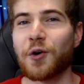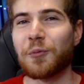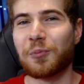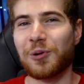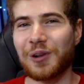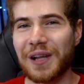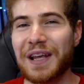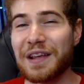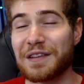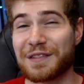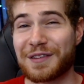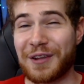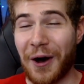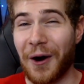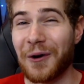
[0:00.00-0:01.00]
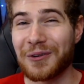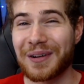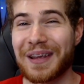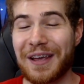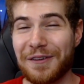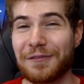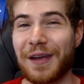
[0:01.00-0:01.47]
please don't
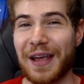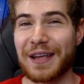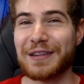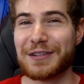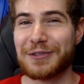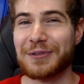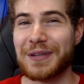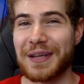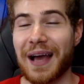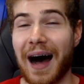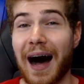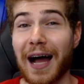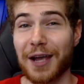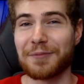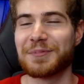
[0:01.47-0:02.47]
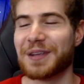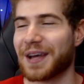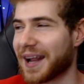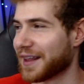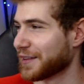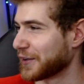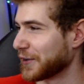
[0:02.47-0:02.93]
give into the hype
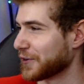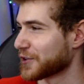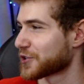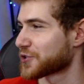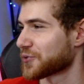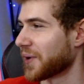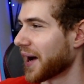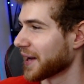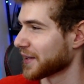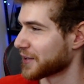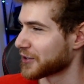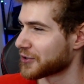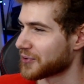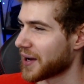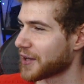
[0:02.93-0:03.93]
that Intel is trying to create